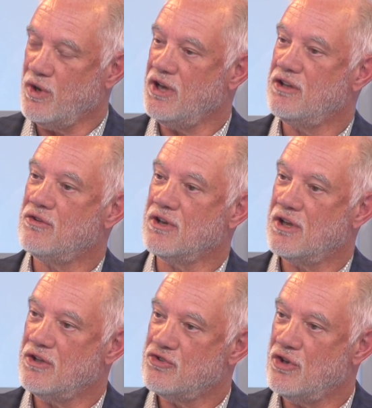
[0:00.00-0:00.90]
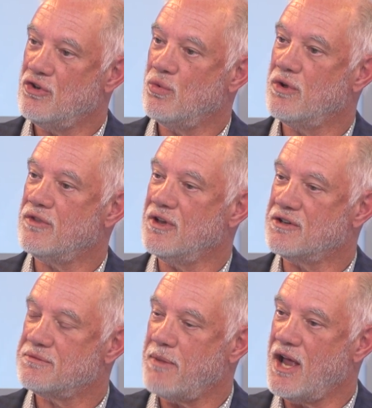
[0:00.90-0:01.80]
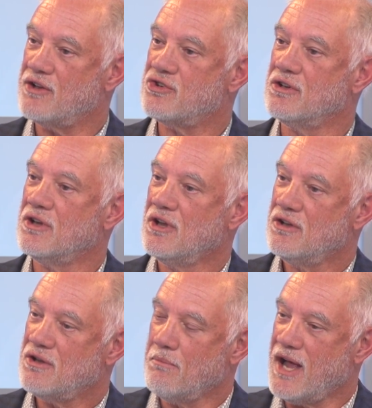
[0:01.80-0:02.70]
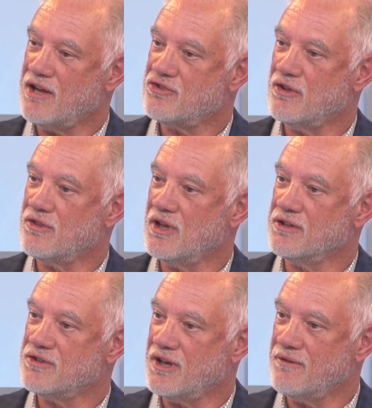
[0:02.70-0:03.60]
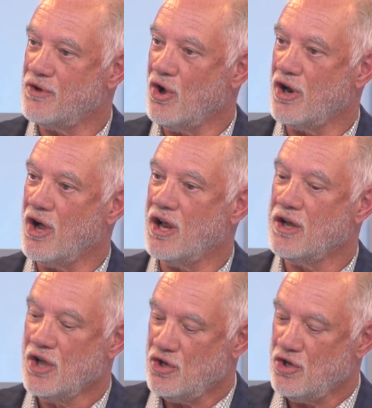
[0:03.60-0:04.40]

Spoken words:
We need to continue with the expansion to match the things that have gone on.